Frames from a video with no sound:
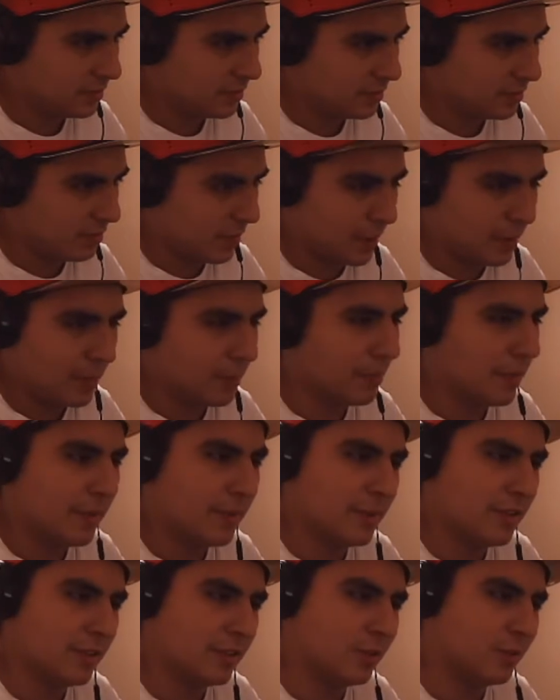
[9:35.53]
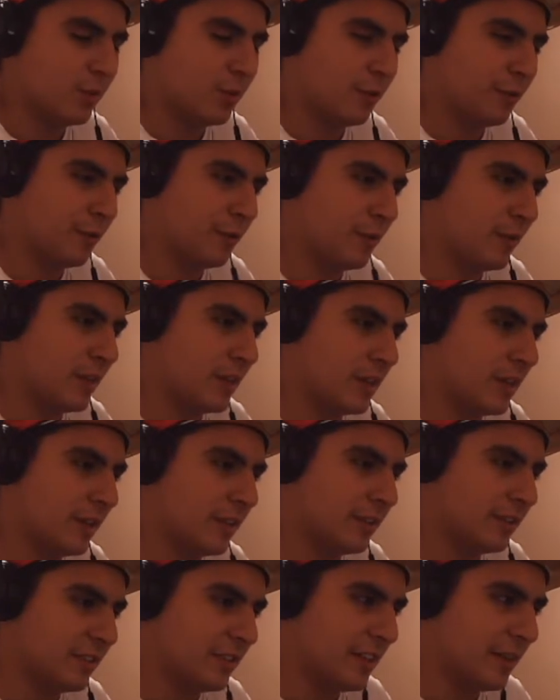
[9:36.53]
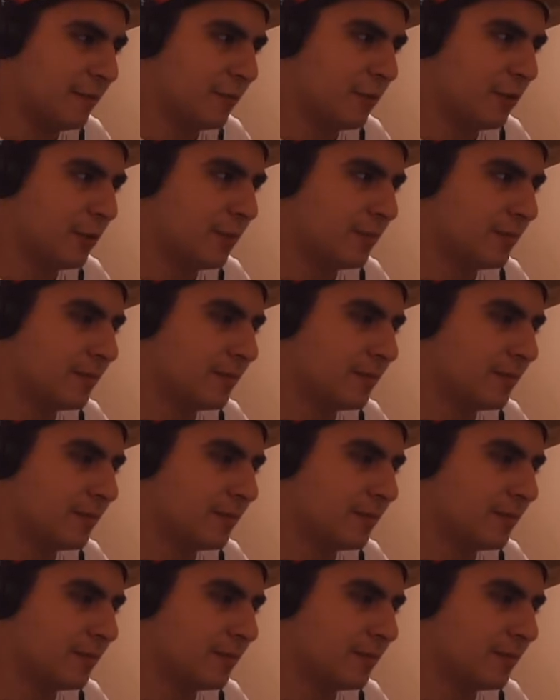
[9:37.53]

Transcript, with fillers: Maybe, maybe this is where fifty got his name from.